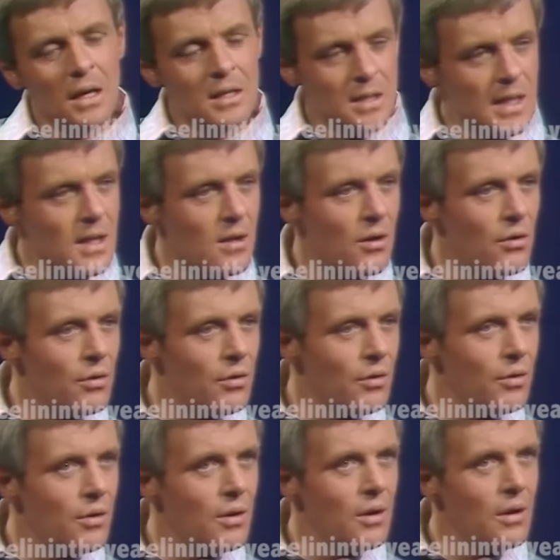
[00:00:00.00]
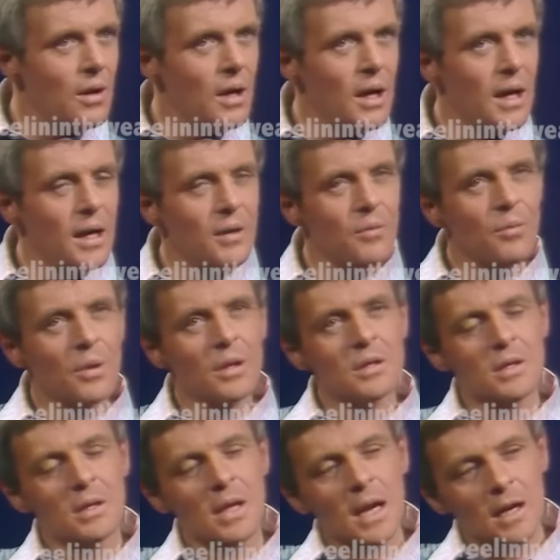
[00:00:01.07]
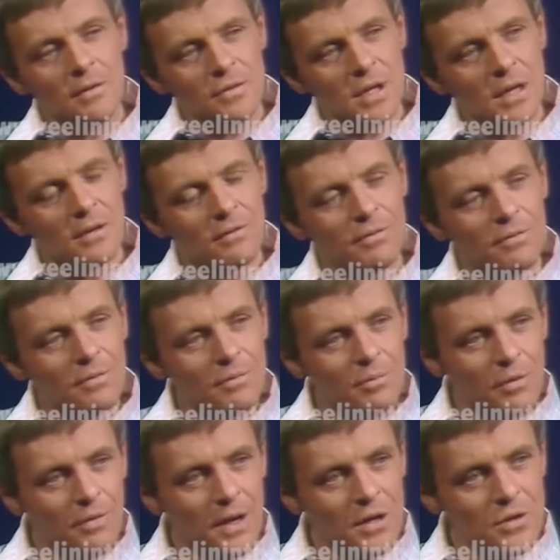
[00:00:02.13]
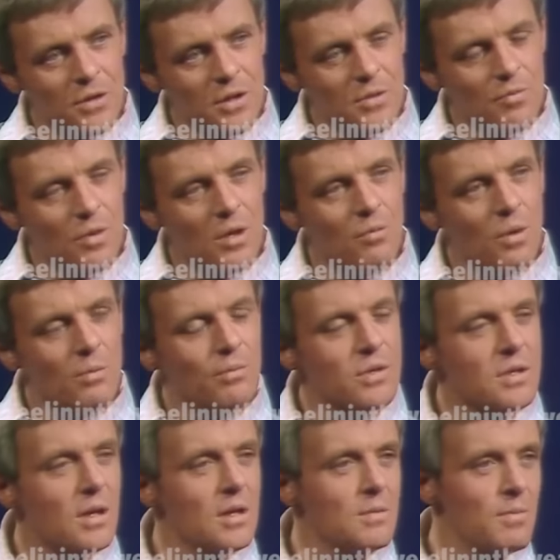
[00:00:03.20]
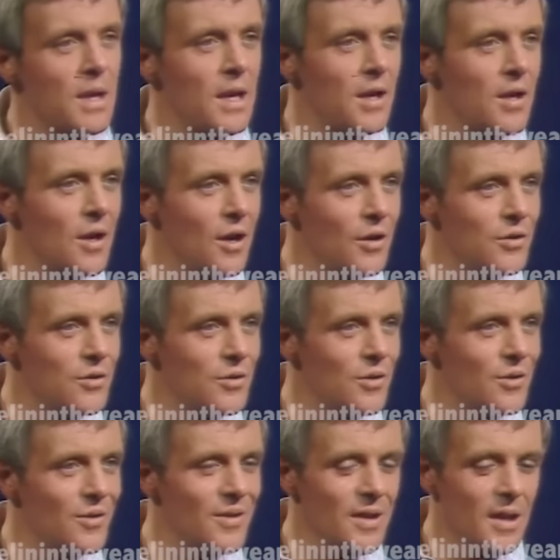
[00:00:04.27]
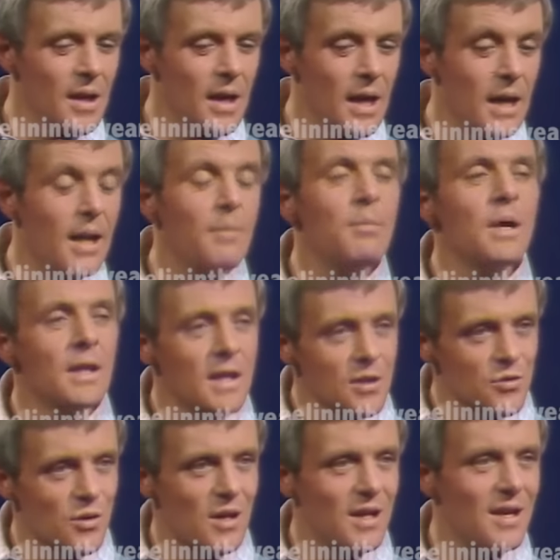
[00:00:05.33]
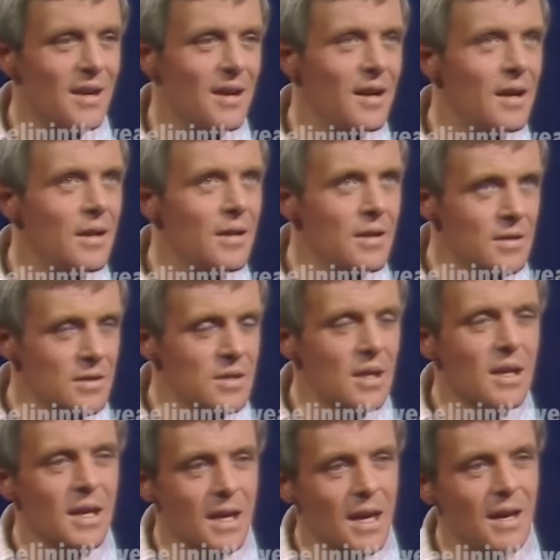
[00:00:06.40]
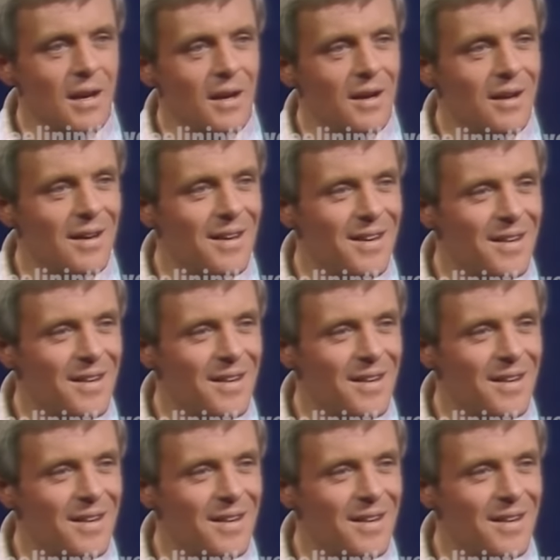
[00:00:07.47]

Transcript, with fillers: is ego. And when it's the negative side of perfectionism, when one starts playing God, you know. And I mean literally, uh, there is a killer,